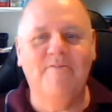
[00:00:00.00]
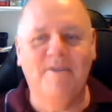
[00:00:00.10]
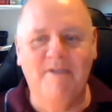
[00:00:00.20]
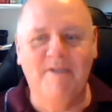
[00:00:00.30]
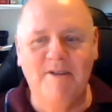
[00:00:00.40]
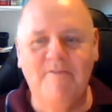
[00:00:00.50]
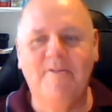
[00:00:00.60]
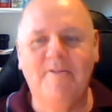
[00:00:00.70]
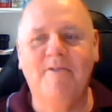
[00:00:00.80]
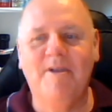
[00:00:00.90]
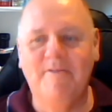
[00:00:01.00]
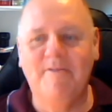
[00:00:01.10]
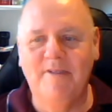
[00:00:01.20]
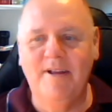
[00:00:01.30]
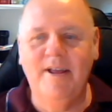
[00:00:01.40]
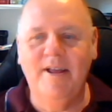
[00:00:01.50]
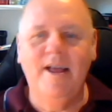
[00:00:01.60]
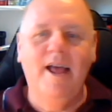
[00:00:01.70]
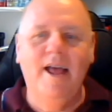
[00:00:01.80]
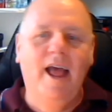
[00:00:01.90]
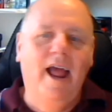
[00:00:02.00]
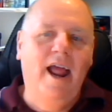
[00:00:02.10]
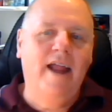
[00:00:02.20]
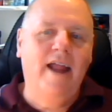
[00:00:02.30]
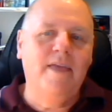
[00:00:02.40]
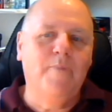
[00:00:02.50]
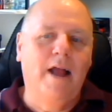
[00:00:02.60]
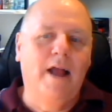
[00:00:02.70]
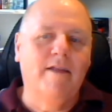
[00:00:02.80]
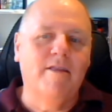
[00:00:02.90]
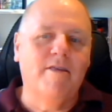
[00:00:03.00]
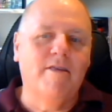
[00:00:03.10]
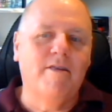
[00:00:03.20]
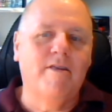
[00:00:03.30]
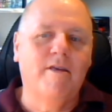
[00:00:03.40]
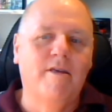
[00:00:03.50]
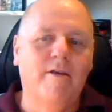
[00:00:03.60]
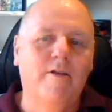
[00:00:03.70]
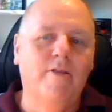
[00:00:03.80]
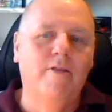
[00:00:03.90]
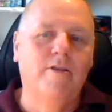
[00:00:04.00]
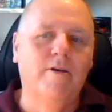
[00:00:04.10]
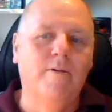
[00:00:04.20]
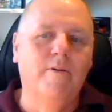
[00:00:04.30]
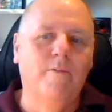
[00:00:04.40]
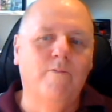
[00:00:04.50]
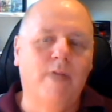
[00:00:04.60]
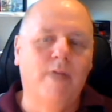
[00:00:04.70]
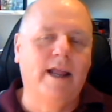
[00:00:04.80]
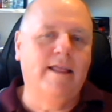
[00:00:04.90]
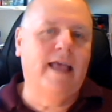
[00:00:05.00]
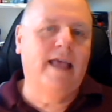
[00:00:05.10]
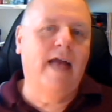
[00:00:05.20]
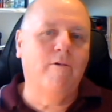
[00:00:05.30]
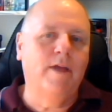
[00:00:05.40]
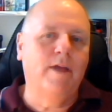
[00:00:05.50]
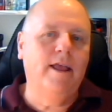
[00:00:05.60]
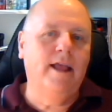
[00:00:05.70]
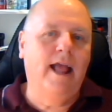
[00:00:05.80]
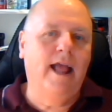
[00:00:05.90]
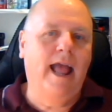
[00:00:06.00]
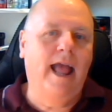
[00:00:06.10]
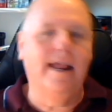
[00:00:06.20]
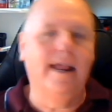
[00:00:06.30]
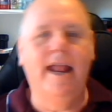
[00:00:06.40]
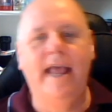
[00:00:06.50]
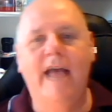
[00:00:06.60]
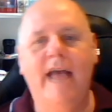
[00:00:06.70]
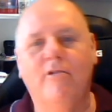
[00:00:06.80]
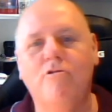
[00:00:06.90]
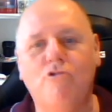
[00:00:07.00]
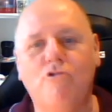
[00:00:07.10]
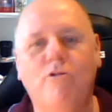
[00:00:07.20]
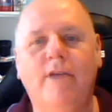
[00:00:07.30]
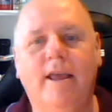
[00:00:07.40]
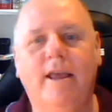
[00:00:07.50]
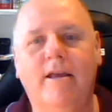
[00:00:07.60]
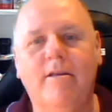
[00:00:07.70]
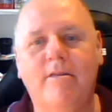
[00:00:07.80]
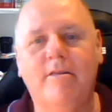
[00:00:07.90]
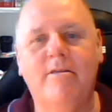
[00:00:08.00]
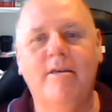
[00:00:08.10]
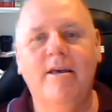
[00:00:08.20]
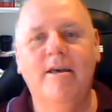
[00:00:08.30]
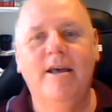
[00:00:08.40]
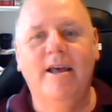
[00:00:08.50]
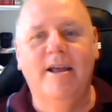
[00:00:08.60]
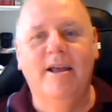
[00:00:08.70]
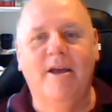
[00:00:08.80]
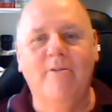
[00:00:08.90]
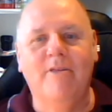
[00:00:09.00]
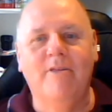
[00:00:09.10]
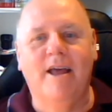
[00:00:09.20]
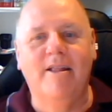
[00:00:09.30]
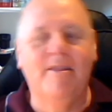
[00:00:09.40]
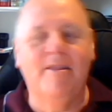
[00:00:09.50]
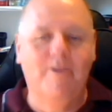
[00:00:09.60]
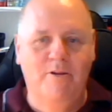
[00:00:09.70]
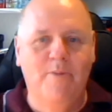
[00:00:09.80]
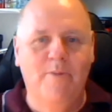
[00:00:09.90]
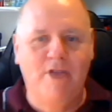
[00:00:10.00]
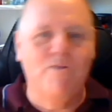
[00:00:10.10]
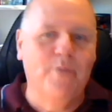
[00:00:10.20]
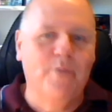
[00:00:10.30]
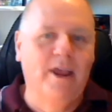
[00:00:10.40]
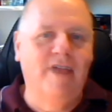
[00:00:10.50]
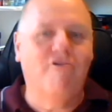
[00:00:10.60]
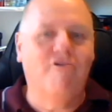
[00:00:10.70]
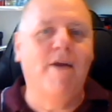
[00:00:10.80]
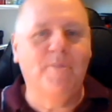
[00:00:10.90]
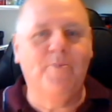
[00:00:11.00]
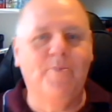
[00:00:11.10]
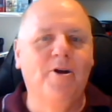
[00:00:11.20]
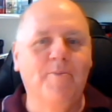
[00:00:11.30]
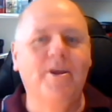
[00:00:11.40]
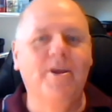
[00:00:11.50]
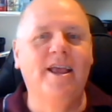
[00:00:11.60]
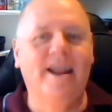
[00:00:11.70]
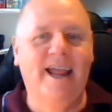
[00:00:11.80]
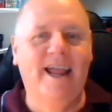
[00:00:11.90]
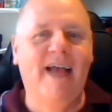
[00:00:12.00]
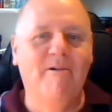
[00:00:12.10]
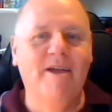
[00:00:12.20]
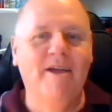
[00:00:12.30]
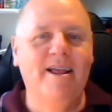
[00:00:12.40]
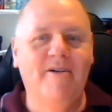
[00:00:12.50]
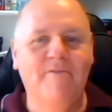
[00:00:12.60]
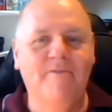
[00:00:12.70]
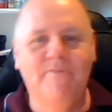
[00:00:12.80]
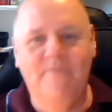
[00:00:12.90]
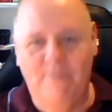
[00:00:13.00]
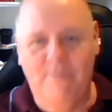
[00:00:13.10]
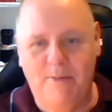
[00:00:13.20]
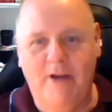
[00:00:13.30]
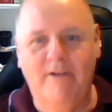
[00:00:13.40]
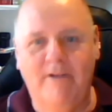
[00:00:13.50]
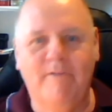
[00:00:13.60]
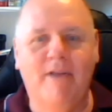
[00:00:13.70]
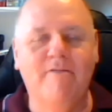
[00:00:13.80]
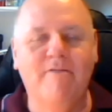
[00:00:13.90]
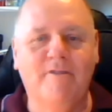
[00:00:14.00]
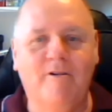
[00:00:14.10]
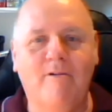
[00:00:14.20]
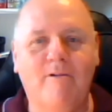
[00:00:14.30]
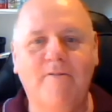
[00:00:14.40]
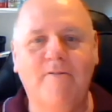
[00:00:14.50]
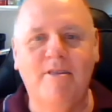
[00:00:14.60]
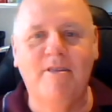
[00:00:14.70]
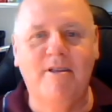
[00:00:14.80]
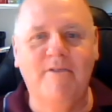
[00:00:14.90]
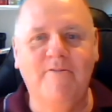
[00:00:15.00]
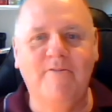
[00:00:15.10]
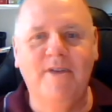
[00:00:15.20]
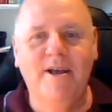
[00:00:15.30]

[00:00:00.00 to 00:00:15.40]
fair enough. Fair enough. How do you balance the running the gallery and getting out and shooting? Because that you mentioned being trapped by being in a gallery. I've spoken to other photographers that have